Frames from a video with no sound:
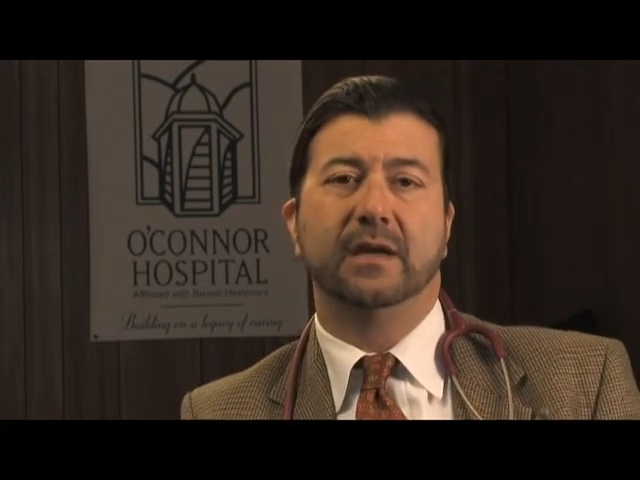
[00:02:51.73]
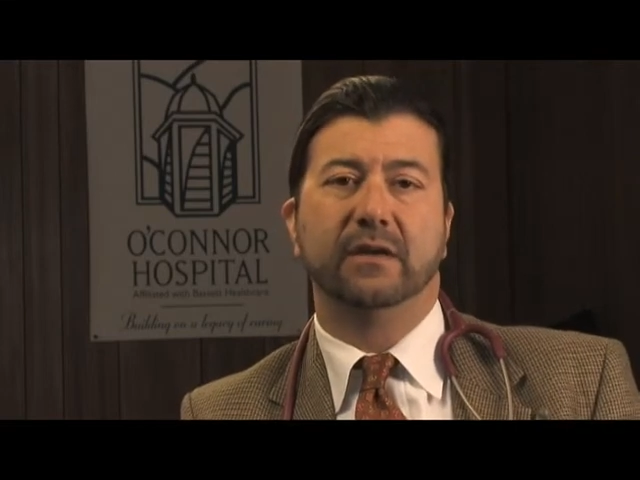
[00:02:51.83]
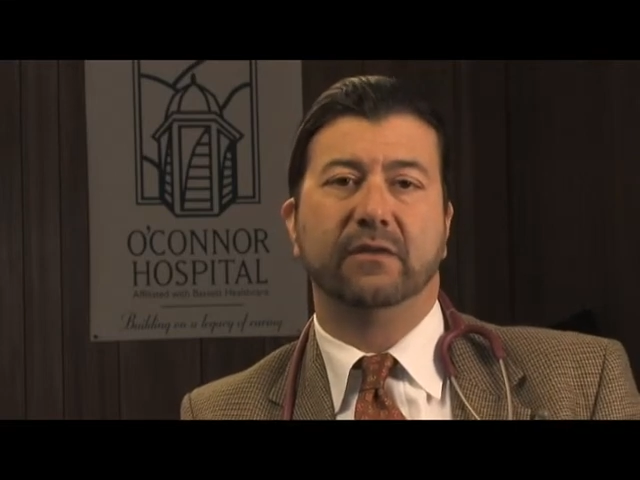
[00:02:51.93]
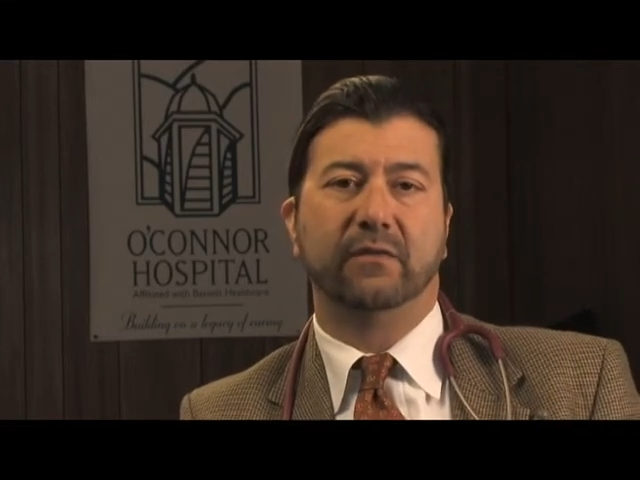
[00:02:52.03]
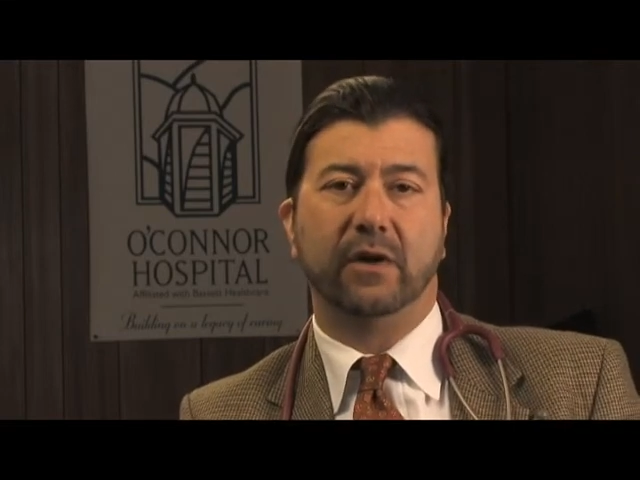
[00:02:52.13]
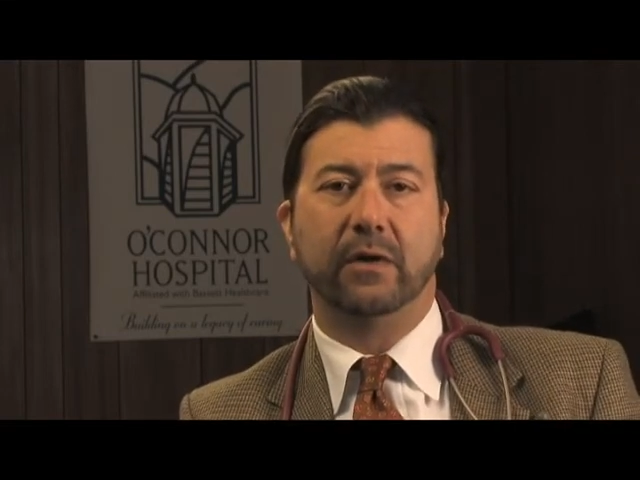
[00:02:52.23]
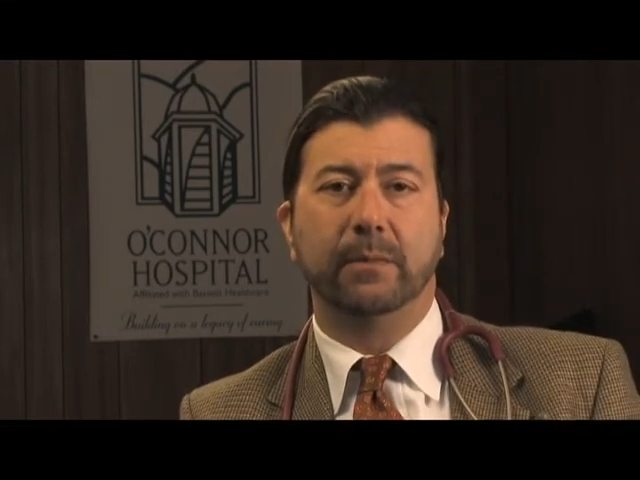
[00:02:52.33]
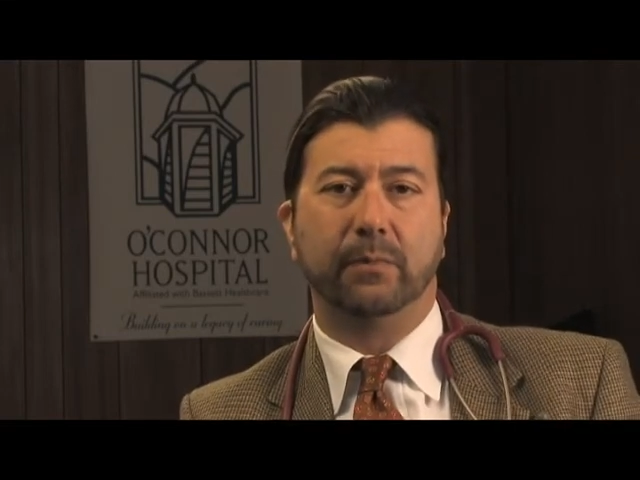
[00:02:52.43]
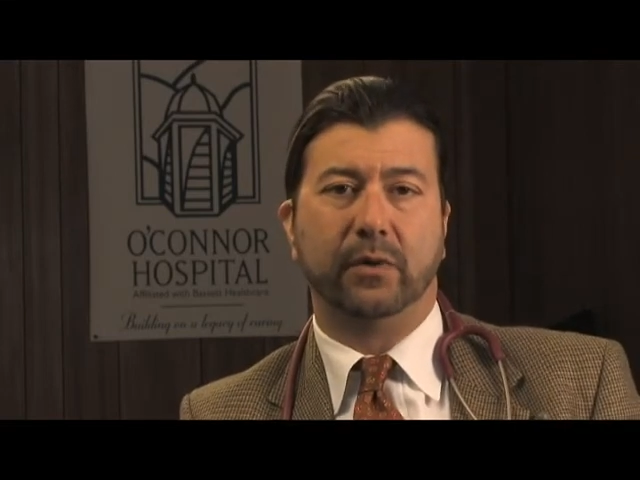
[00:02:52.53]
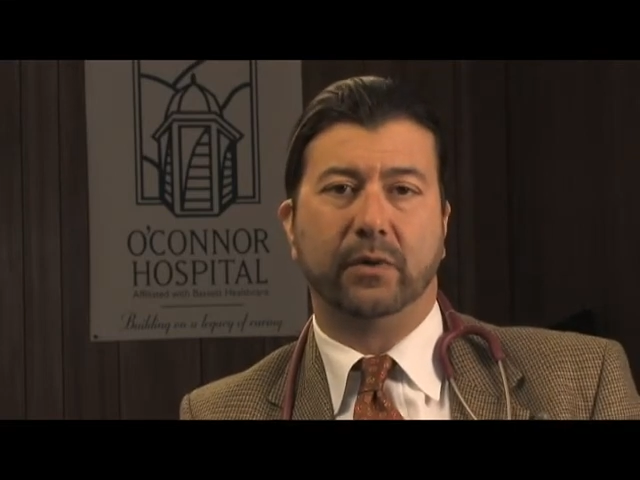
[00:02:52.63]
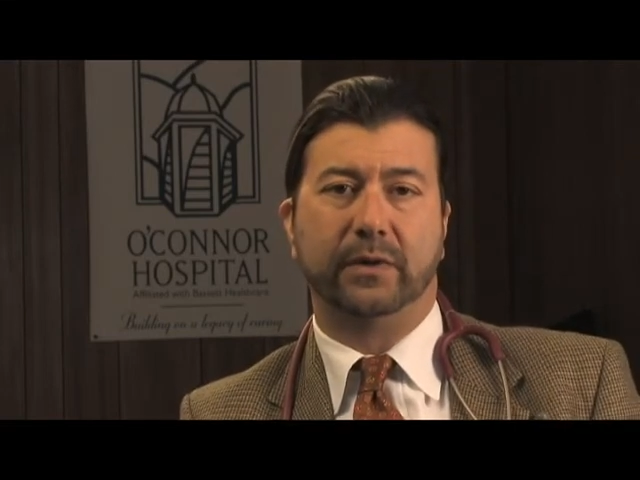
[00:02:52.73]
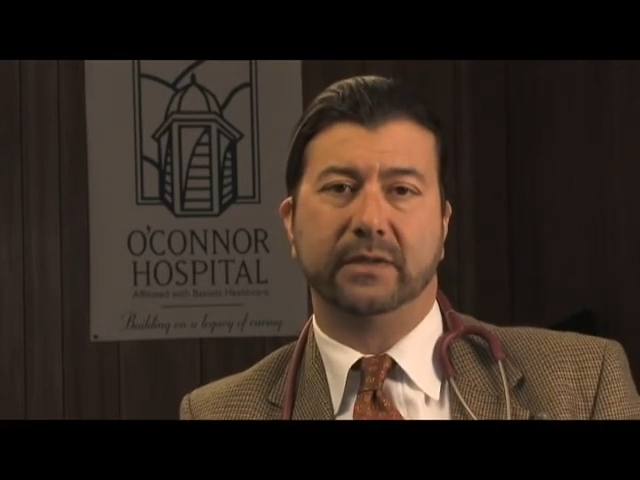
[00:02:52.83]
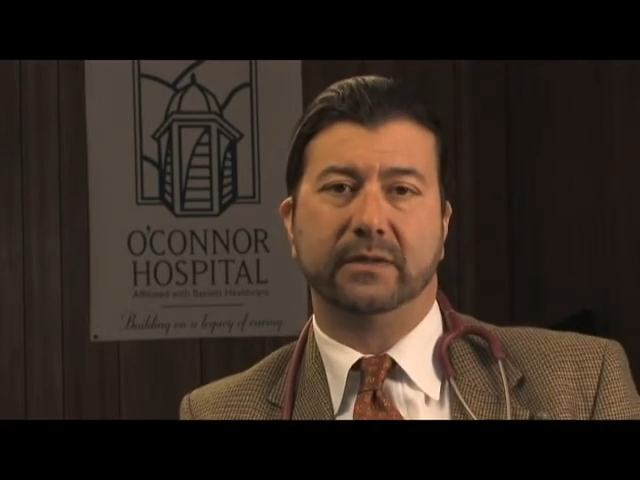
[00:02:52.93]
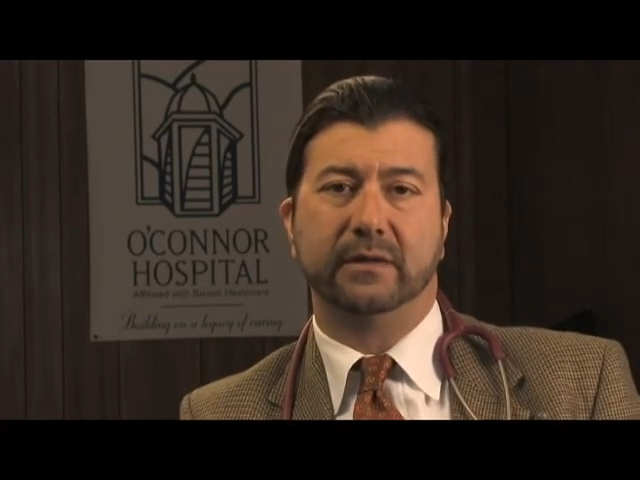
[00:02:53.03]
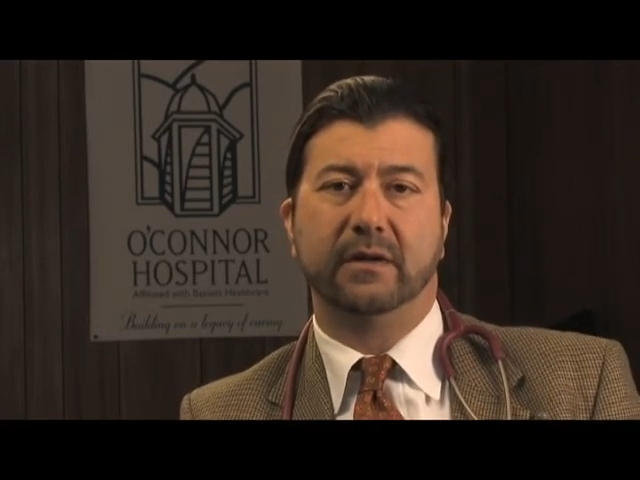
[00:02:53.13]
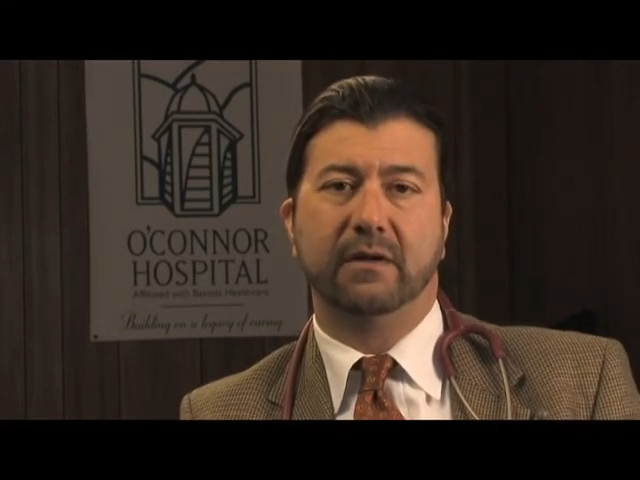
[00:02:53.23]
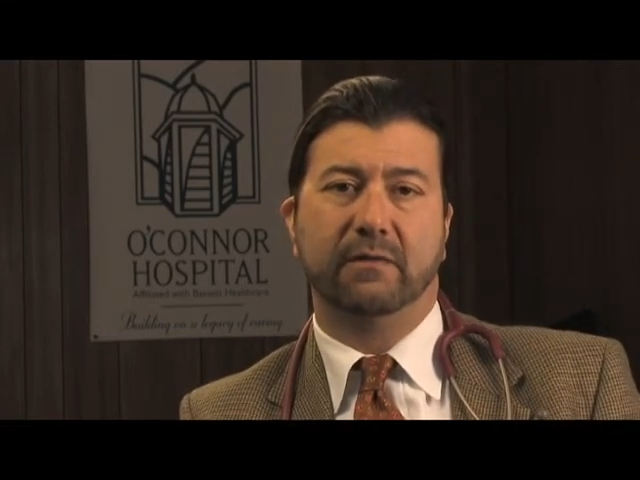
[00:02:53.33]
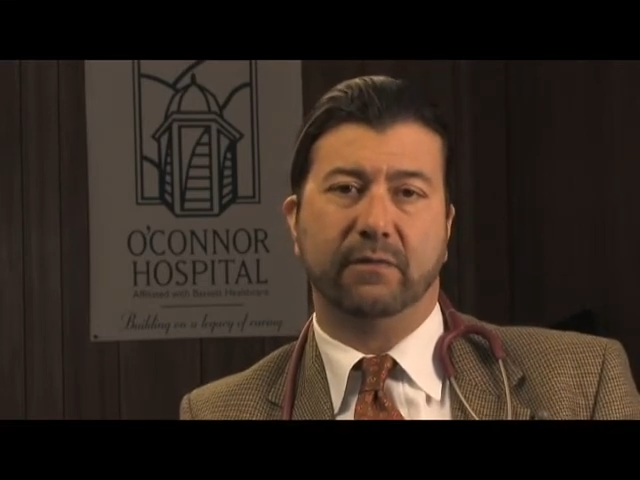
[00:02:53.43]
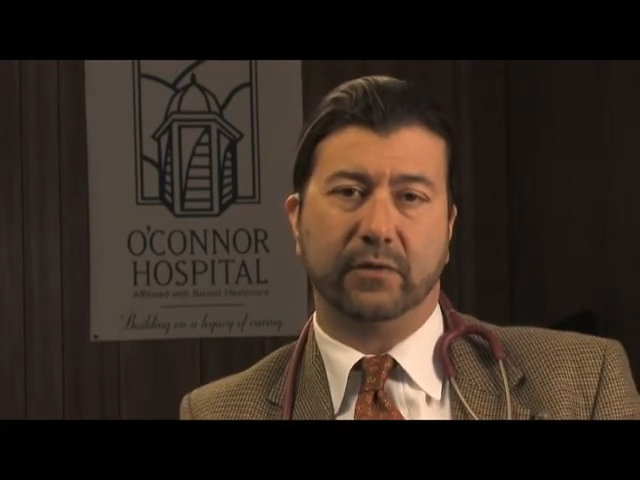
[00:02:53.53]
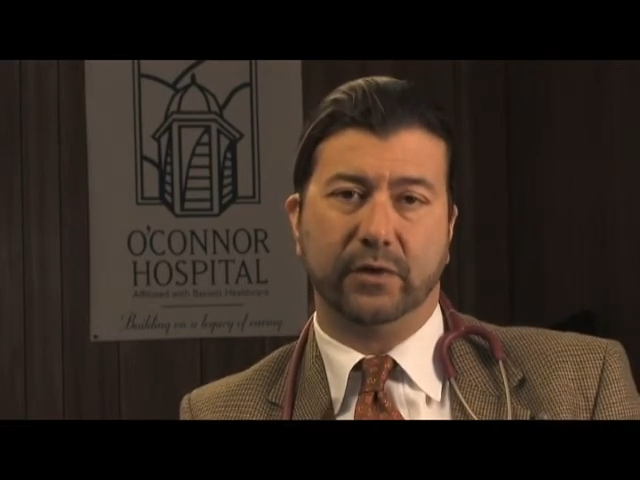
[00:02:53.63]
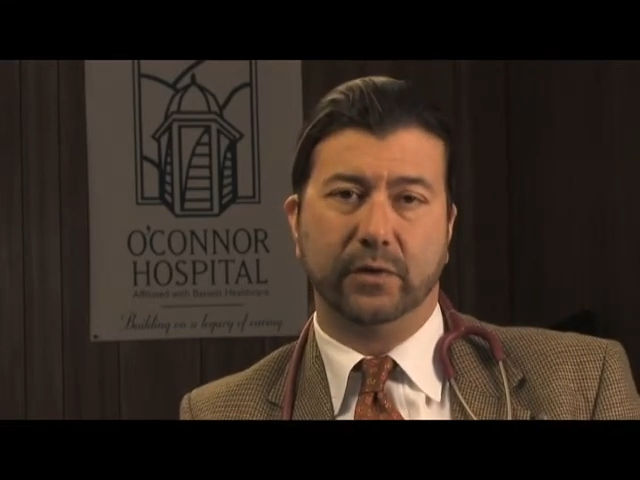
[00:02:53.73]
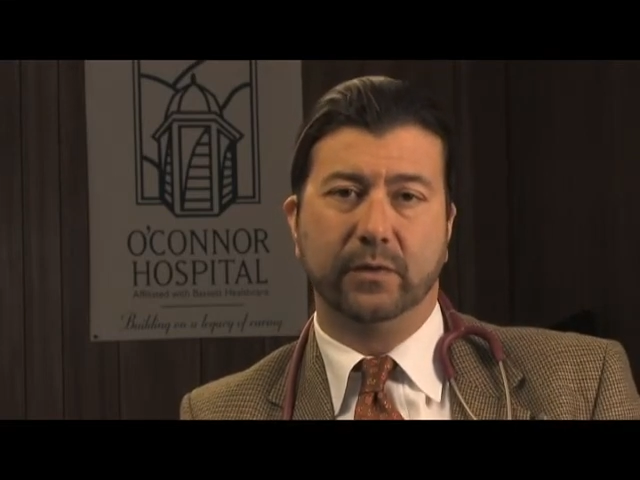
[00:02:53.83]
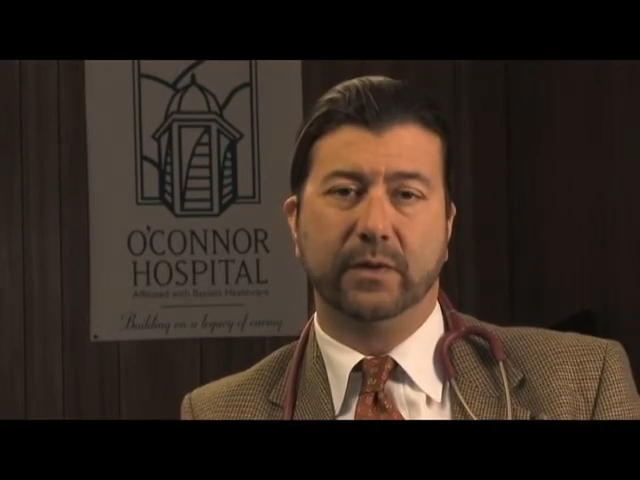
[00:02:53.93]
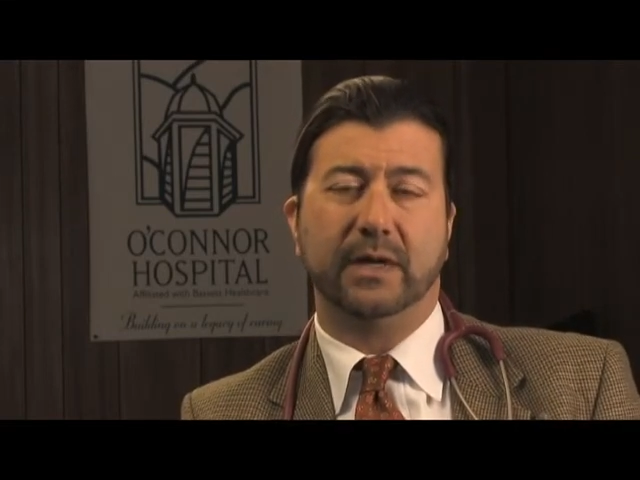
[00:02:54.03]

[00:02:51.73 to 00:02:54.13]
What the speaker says: is very important for you